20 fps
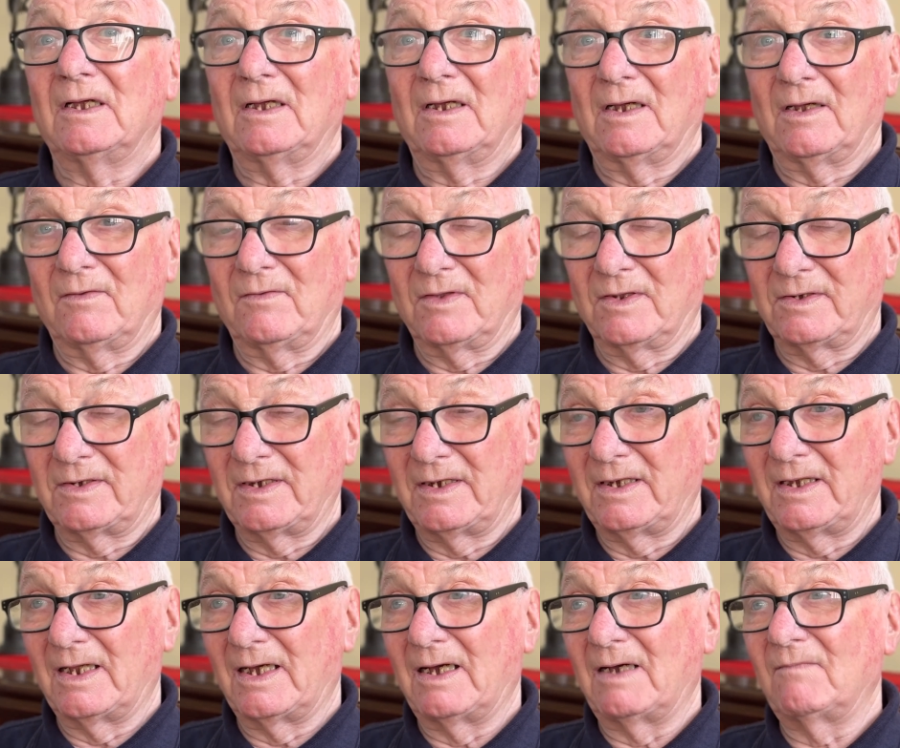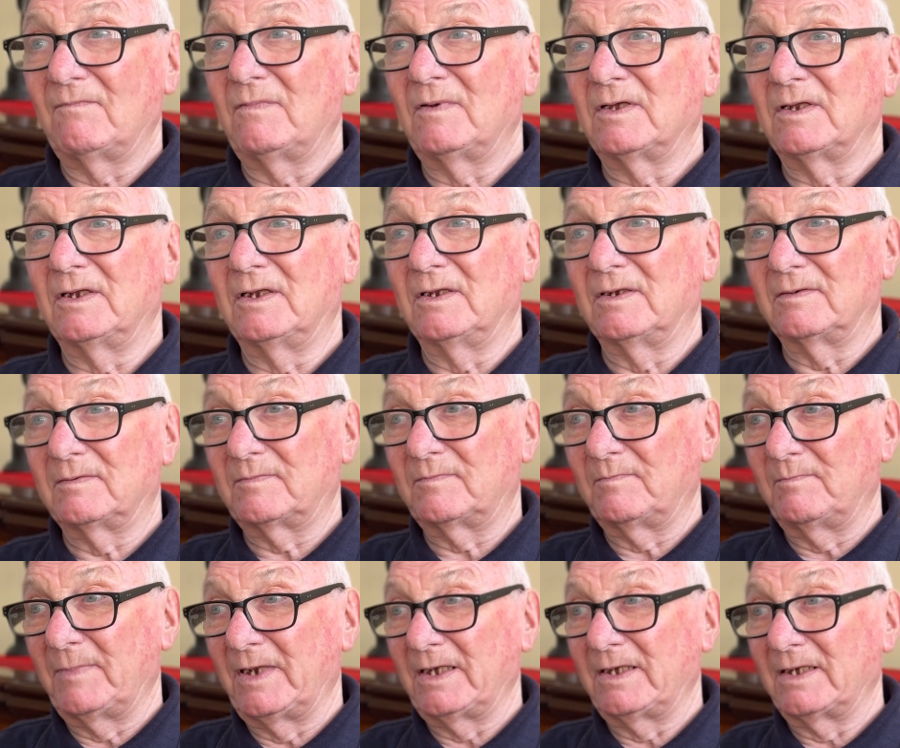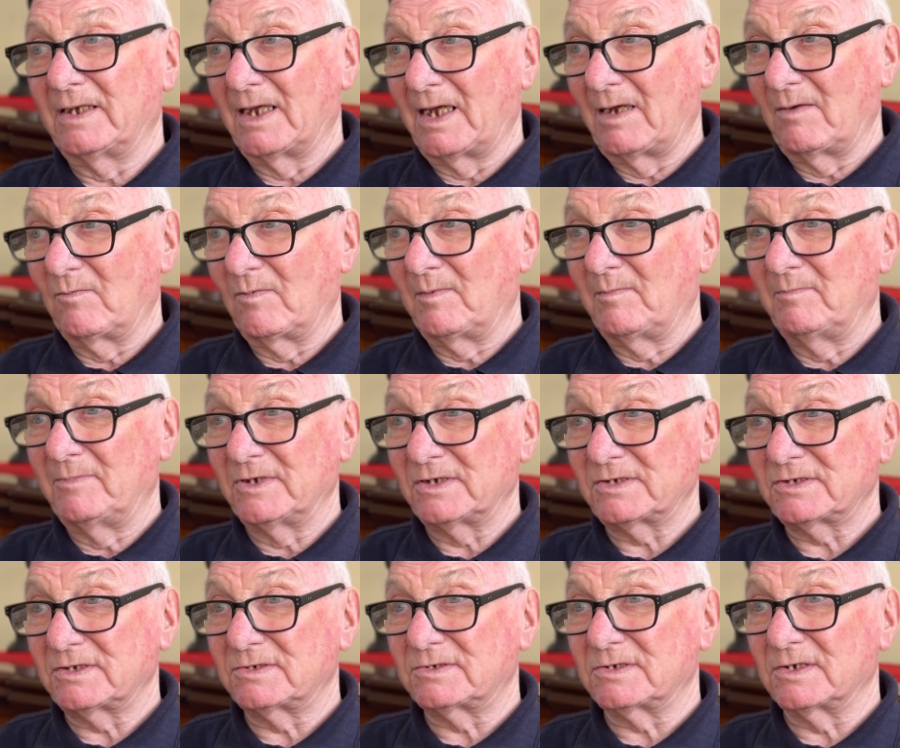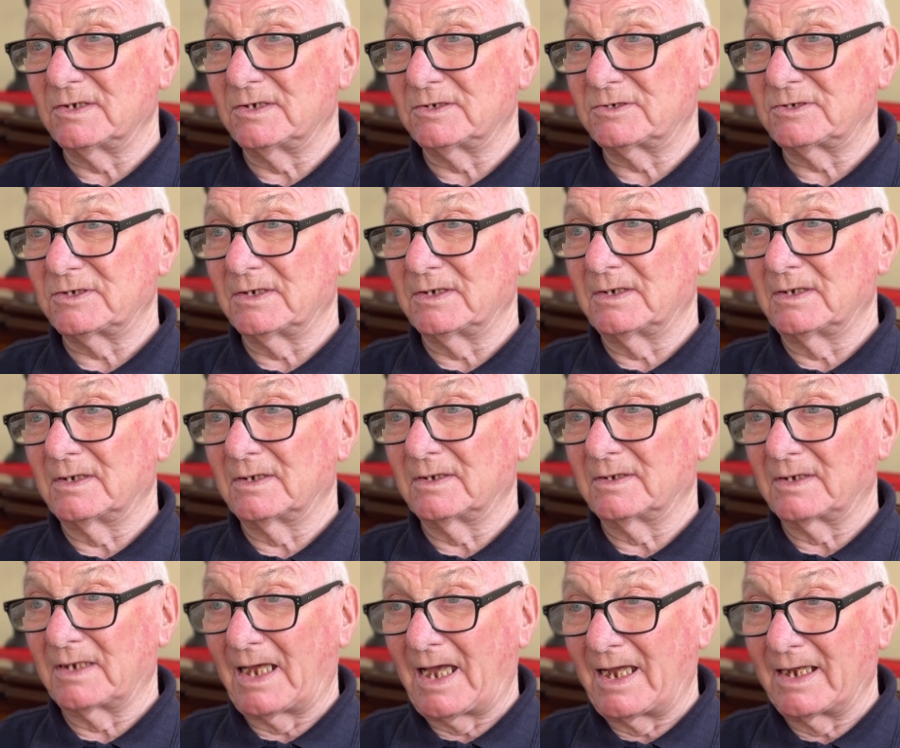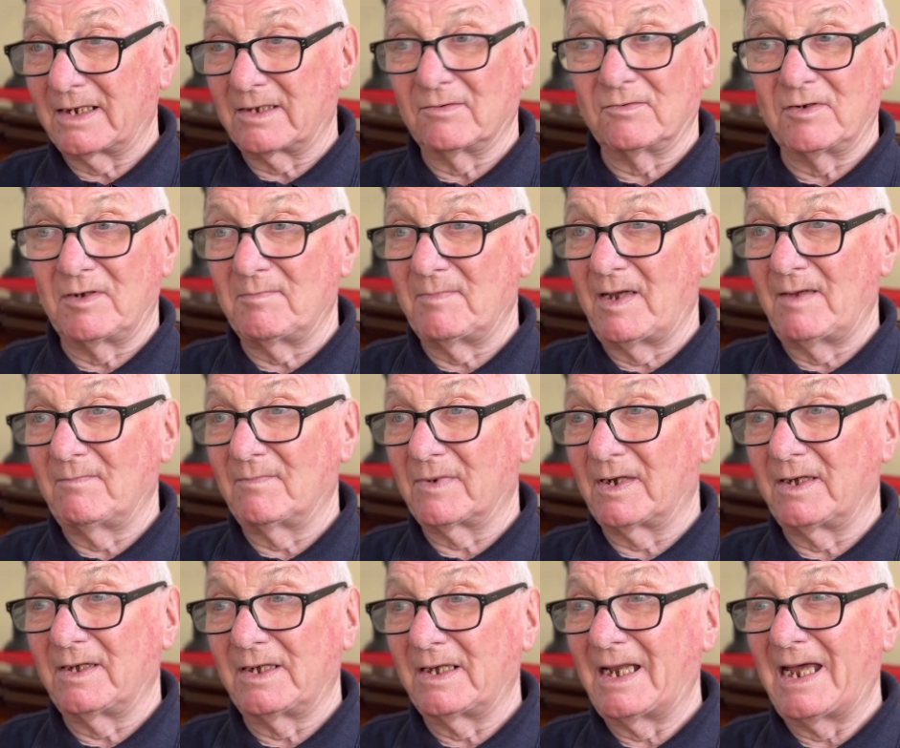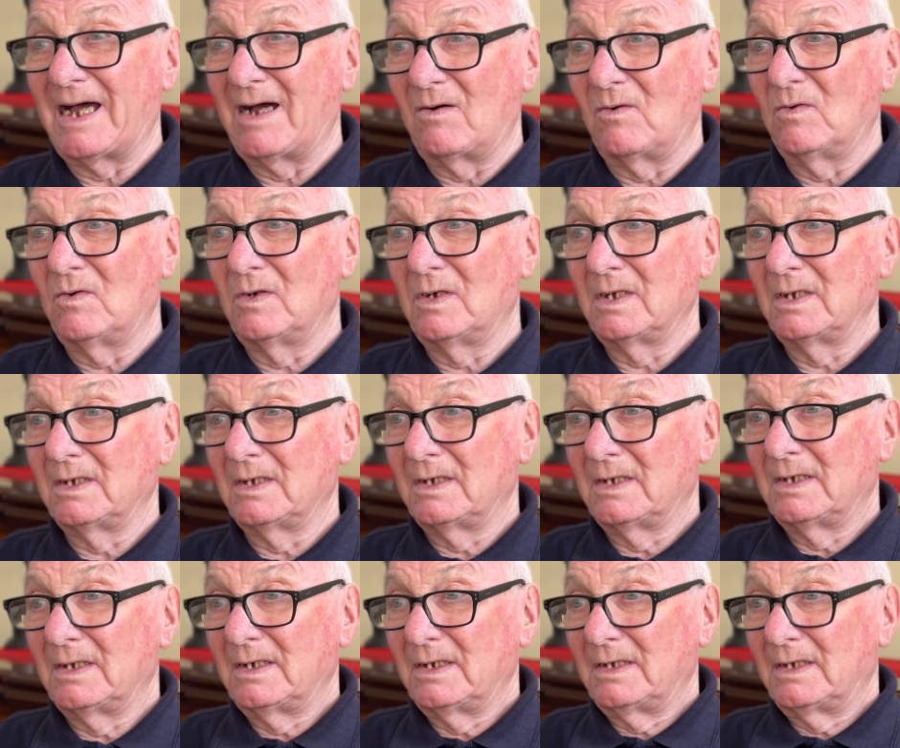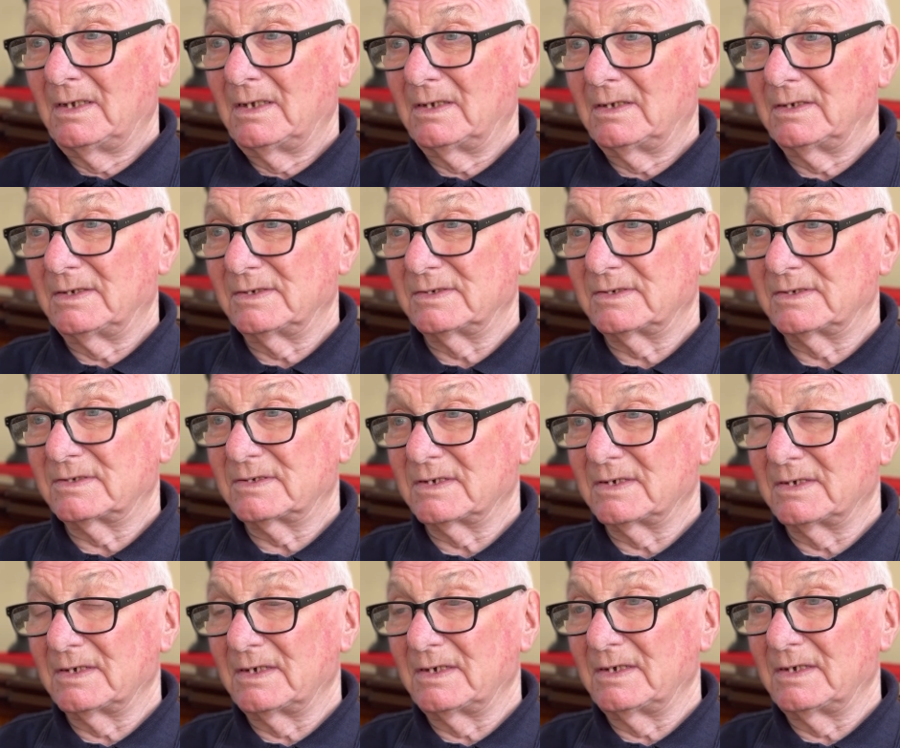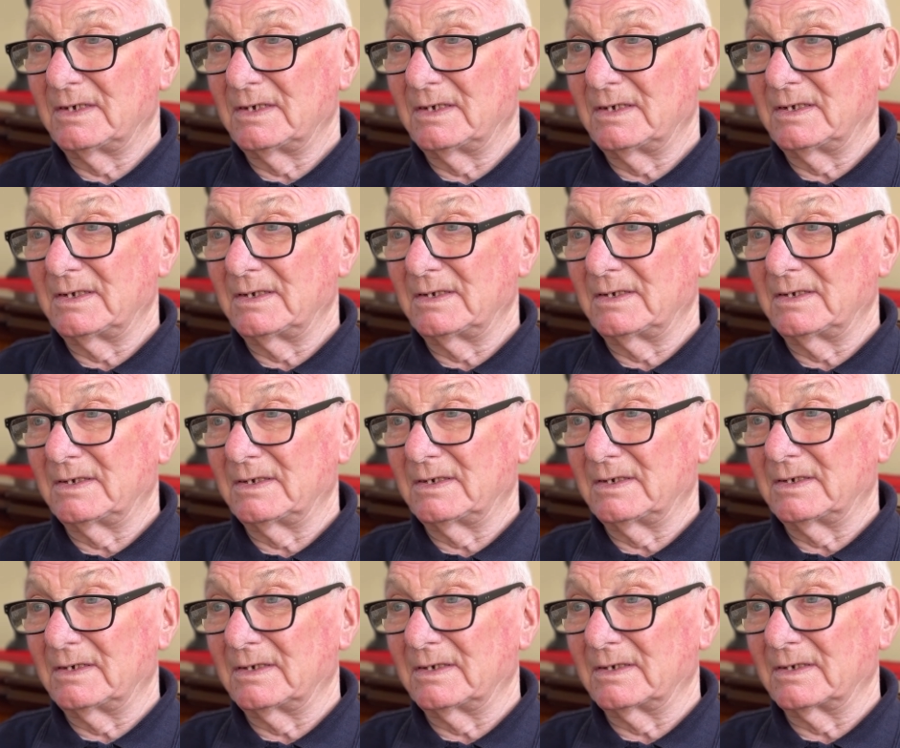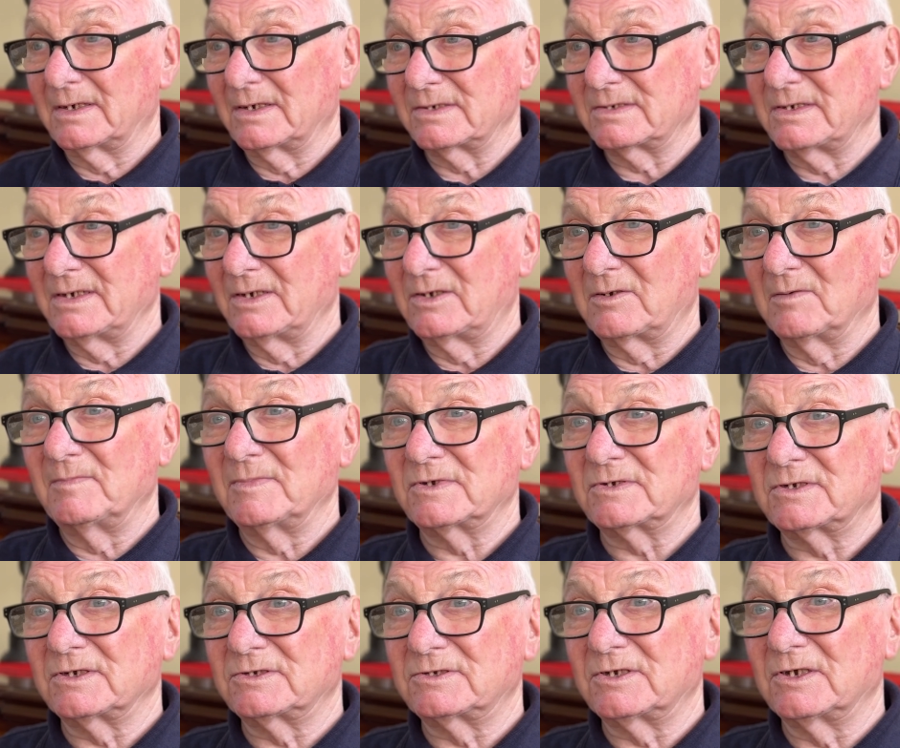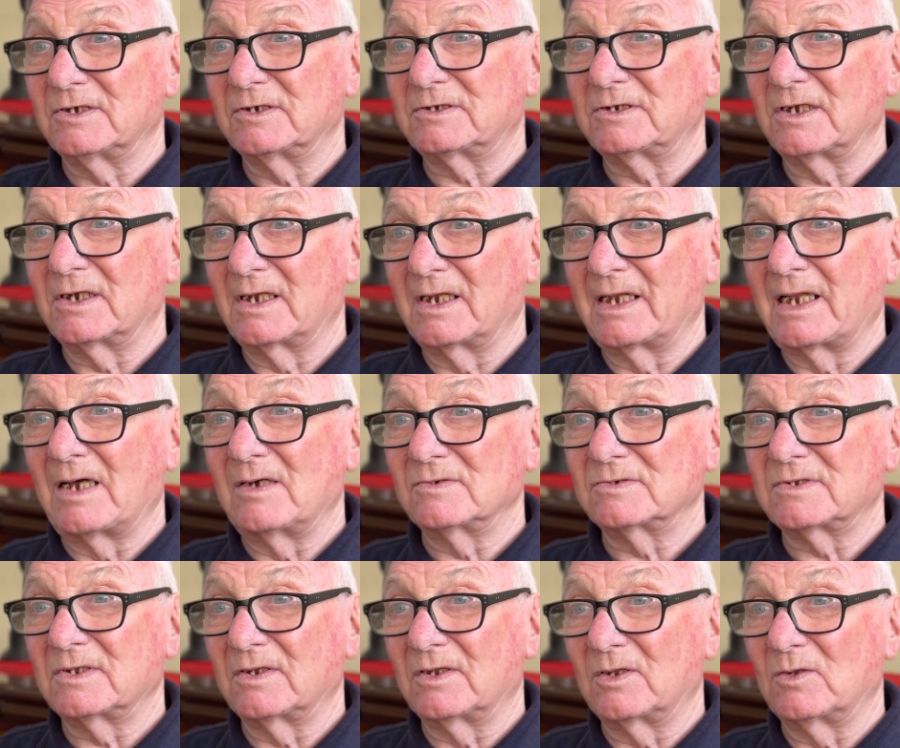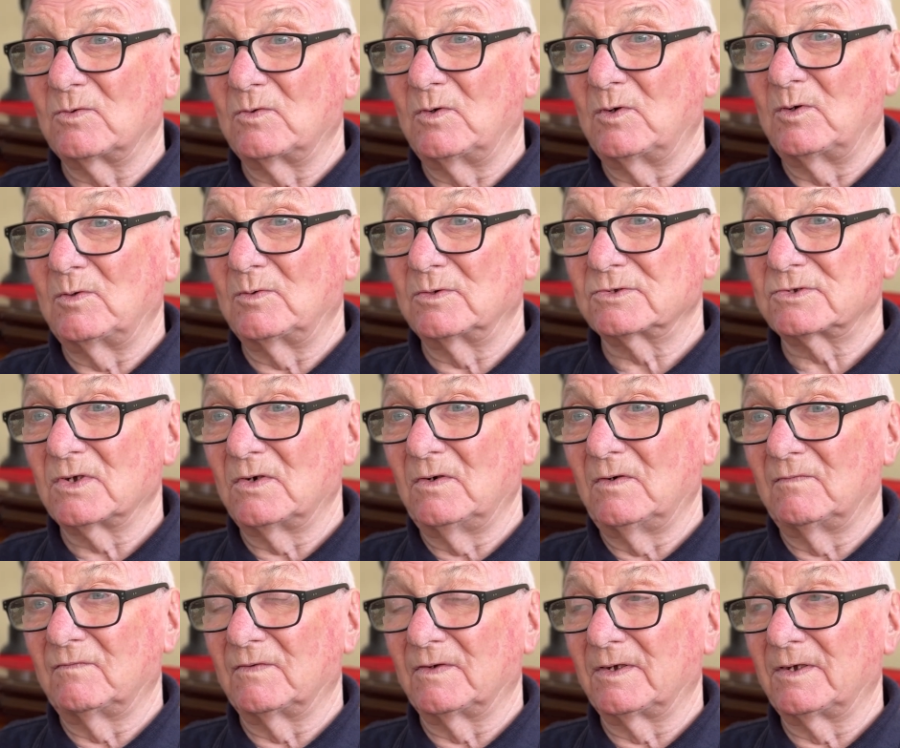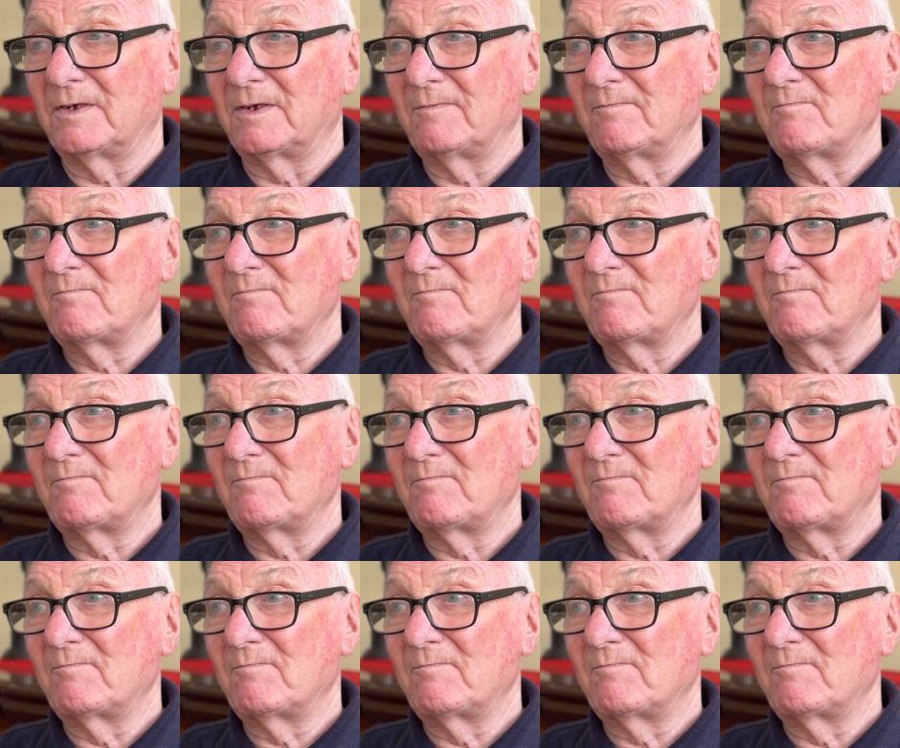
And they did have, and at midnight when Mr. Churchill, I can remember it now, as listening to Mr. Churchill announce that the war was over.